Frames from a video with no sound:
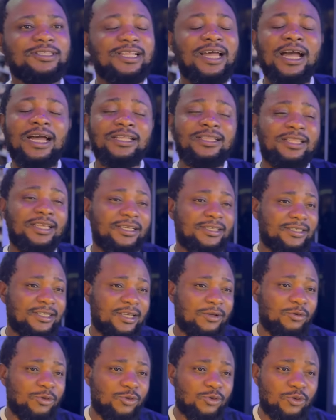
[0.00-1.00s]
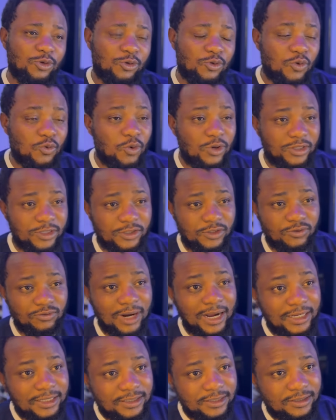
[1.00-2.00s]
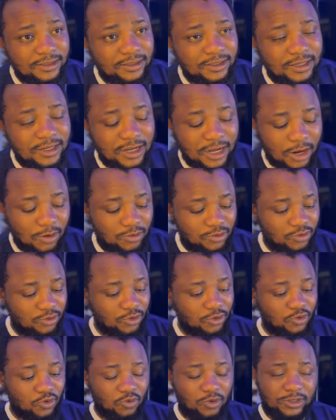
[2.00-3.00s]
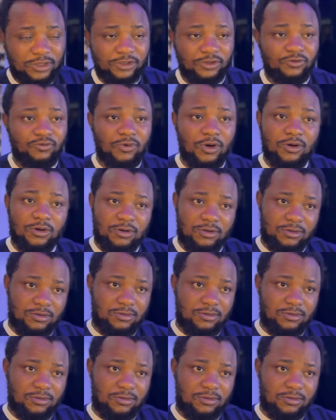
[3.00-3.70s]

nowadays we do not know what is right and we do not know what is wrong.